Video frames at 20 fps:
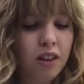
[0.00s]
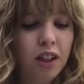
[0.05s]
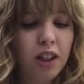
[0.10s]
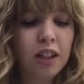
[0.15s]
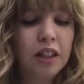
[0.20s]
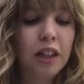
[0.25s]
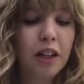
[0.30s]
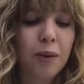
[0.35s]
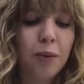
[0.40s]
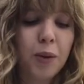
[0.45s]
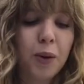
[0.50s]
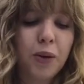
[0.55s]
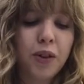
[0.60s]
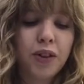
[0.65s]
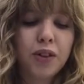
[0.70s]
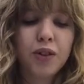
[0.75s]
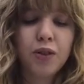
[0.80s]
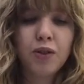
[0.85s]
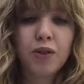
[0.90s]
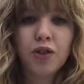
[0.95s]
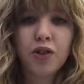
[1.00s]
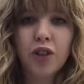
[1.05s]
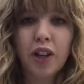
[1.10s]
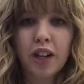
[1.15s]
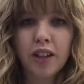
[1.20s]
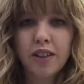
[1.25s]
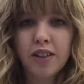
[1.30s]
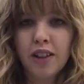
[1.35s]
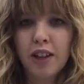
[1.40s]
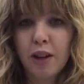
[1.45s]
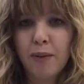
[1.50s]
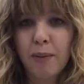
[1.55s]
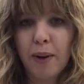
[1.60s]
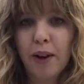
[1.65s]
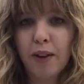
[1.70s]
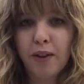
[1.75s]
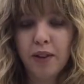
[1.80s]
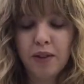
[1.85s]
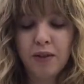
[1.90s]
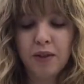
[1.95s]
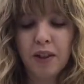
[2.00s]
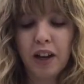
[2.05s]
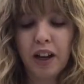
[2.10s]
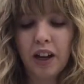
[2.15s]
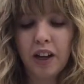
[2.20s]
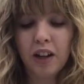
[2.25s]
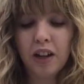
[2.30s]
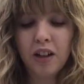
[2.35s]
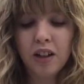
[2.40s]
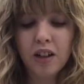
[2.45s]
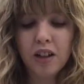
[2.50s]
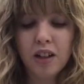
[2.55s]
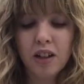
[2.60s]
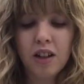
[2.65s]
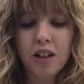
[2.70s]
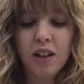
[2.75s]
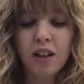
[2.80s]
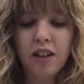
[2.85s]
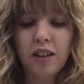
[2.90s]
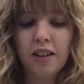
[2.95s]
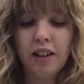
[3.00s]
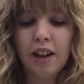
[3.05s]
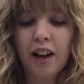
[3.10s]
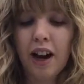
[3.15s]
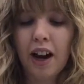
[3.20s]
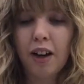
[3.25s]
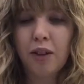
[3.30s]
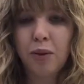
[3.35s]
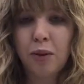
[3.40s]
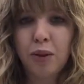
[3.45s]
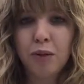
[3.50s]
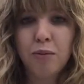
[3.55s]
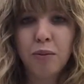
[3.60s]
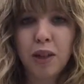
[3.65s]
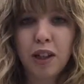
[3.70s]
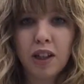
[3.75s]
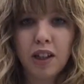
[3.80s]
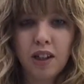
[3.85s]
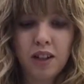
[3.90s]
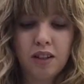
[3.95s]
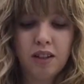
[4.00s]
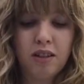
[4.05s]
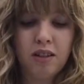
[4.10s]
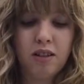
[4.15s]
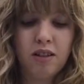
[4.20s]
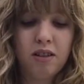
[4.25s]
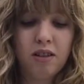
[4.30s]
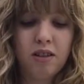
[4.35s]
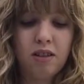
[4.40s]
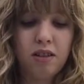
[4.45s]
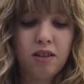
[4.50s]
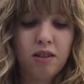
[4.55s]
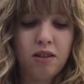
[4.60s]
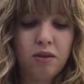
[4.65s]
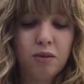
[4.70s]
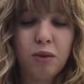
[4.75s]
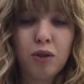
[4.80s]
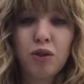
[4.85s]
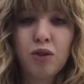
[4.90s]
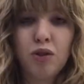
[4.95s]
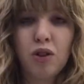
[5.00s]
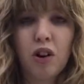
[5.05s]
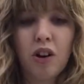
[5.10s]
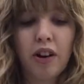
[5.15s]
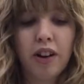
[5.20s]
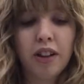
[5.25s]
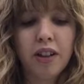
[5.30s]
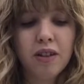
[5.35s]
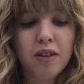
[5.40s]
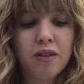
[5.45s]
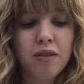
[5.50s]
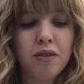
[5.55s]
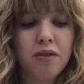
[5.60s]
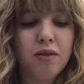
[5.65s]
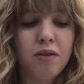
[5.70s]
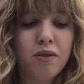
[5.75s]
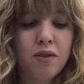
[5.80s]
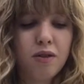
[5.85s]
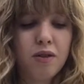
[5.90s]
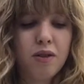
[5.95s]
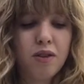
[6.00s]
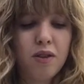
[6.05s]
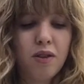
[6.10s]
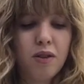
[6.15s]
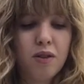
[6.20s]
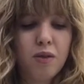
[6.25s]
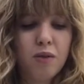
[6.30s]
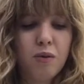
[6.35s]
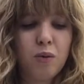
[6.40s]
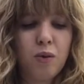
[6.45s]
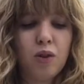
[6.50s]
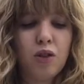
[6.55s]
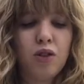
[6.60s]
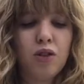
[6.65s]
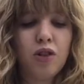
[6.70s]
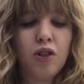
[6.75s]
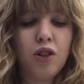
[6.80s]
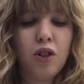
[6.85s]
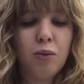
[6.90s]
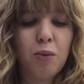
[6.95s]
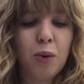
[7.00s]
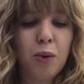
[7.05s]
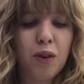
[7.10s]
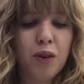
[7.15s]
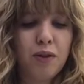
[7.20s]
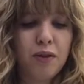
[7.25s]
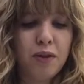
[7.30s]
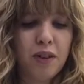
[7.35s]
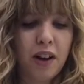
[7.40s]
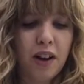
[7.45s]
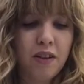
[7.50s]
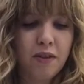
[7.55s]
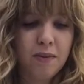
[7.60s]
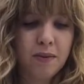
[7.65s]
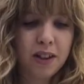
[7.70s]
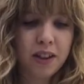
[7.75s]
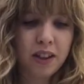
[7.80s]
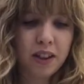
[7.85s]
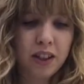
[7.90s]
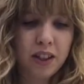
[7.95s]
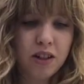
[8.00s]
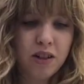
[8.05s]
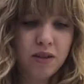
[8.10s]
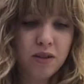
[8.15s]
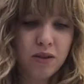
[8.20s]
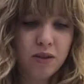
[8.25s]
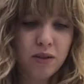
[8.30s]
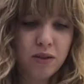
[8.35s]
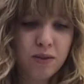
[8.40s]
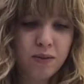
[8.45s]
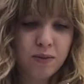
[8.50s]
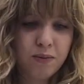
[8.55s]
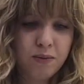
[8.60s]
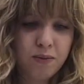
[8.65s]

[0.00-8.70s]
Then I'm going to inject the amount of air that I would be withdrawing, which is 0.5 milliliters.